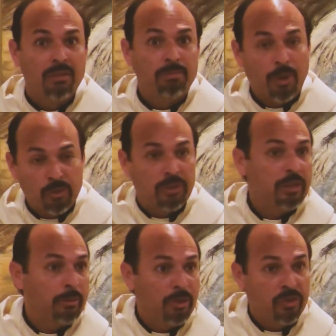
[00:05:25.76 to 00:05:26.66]
Both of
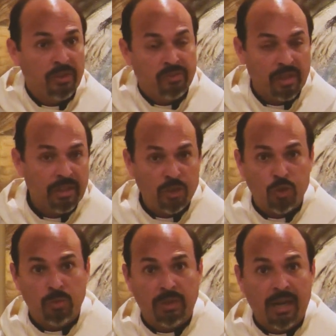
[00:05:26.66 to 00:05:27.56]
them are things that lead
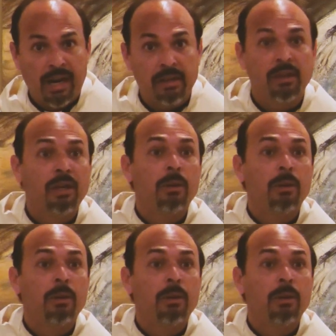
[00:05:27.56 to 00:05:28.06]
you to God.